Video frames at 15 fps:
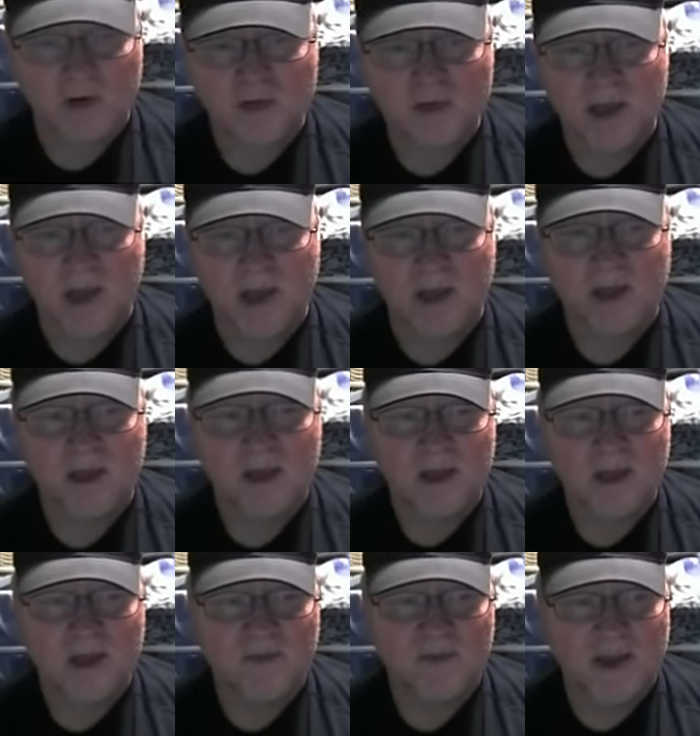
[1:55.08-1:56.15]
understand
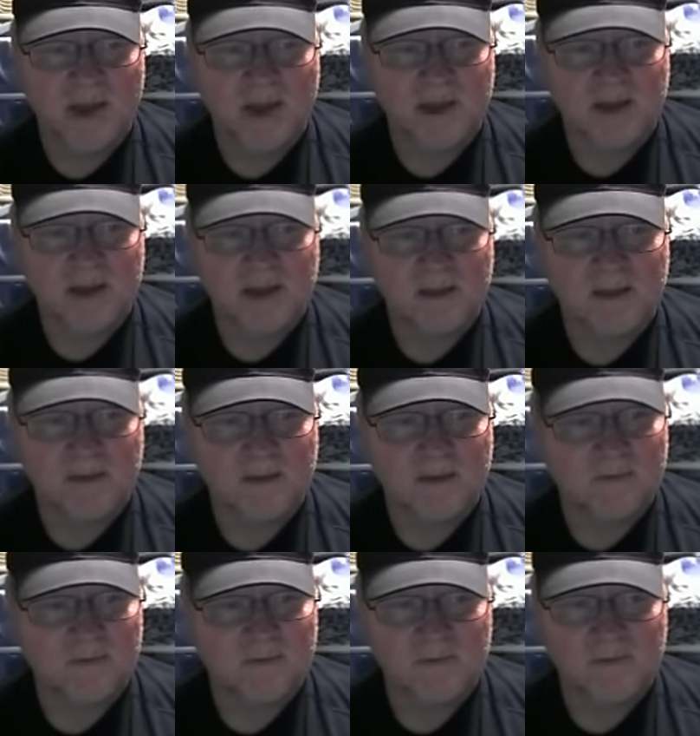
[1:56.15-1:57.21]
that
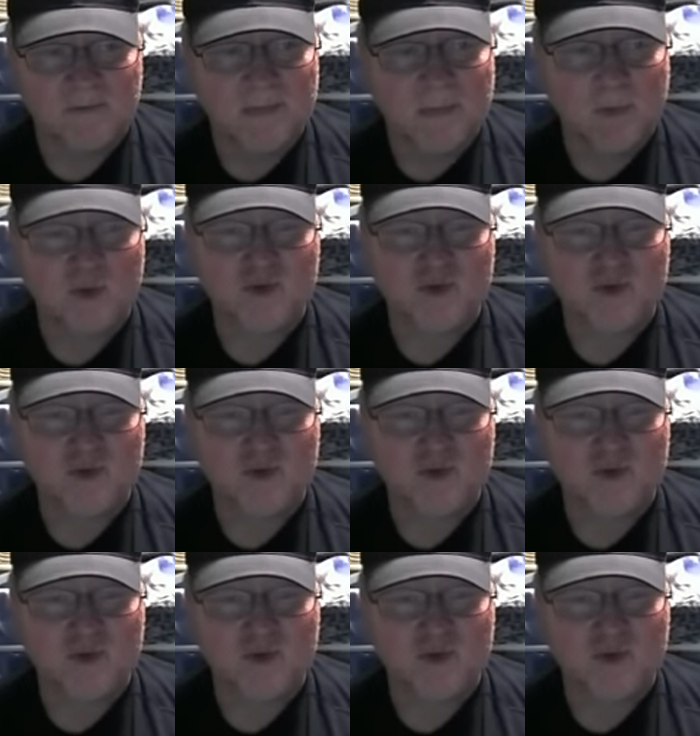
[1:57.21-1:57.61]
People